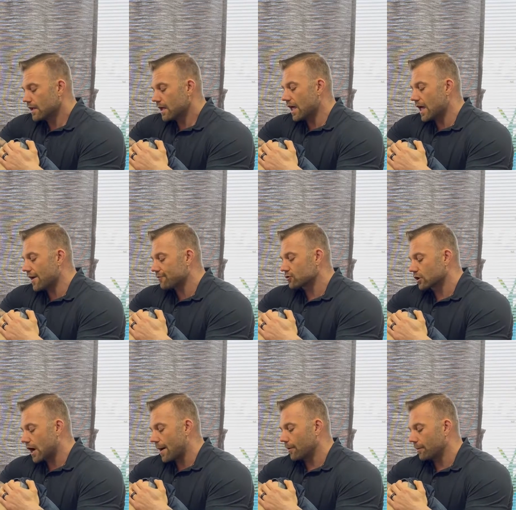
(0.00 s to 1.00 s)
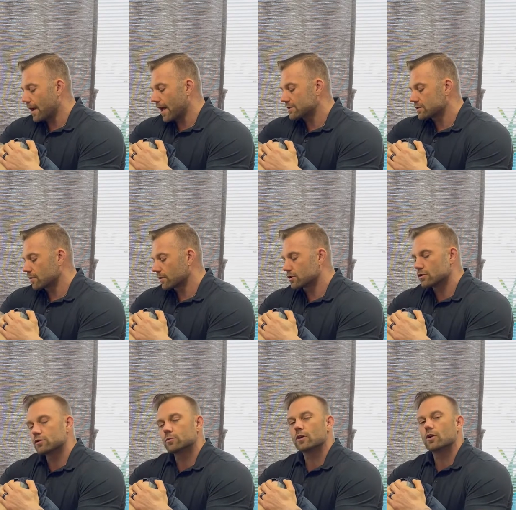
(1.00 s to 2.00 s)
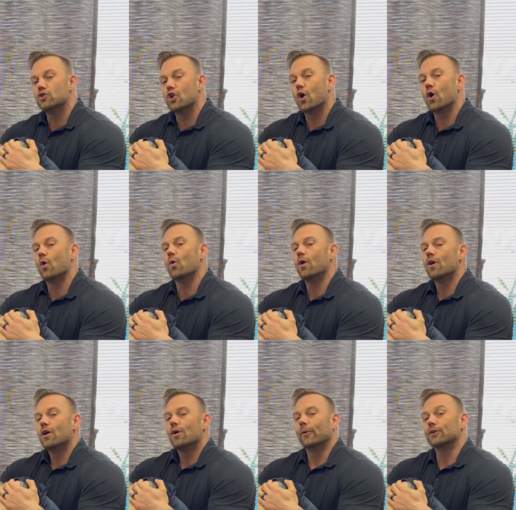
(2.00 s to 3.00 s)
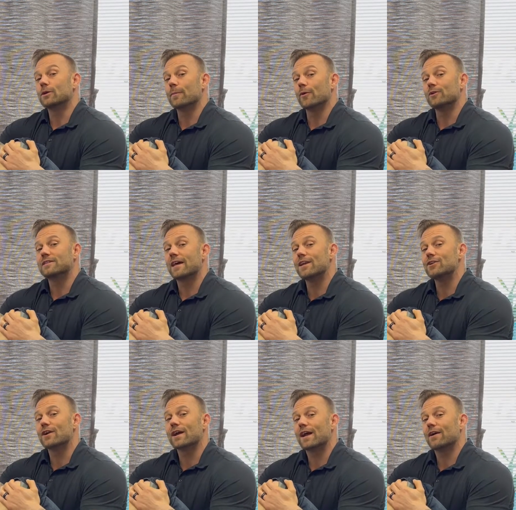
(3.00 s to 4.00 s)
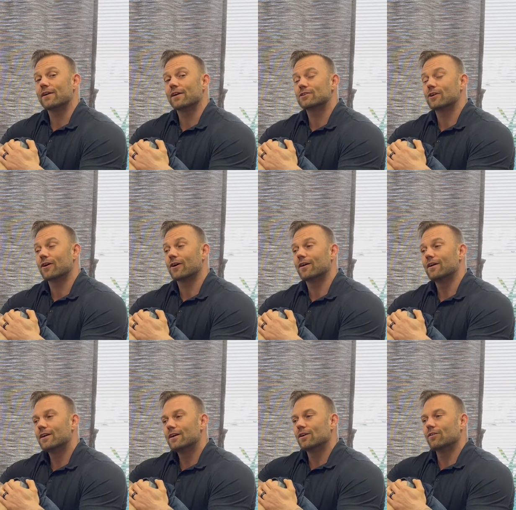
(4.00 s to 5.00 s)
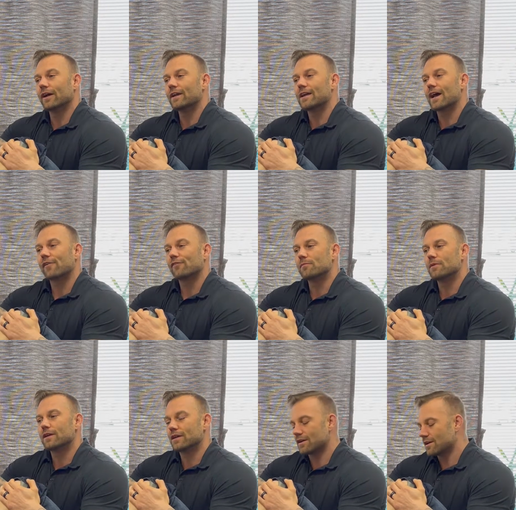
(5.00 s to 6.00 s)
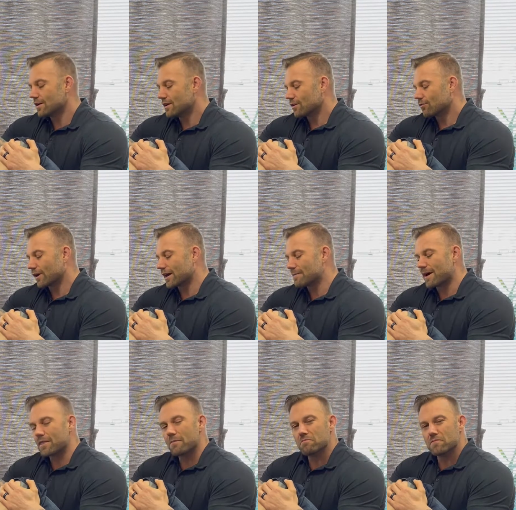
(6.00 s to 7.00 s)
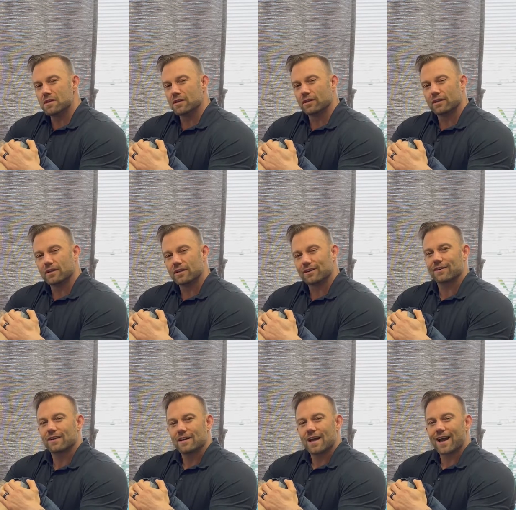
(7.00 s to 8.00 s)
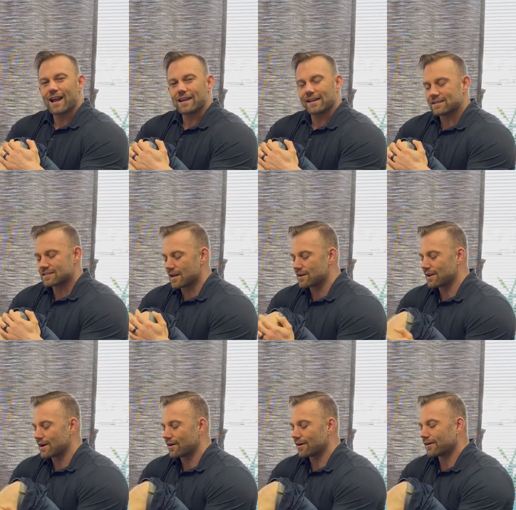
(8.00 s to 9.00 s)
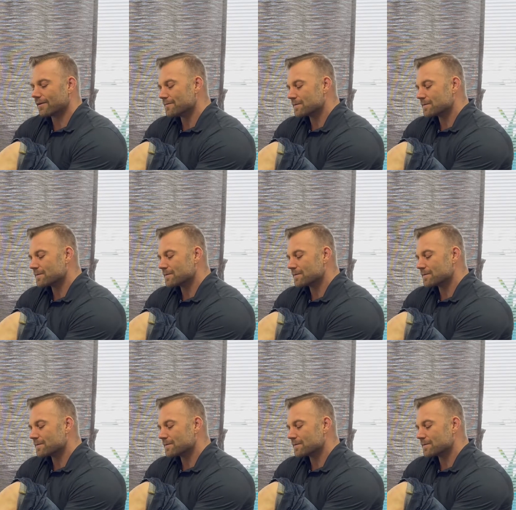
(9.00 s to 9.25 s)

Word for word: After a couple passes, what we're gonna do is we're gonna know where some of those tender areas are. Right now for me, right about in the middle here, I got a nice tender area.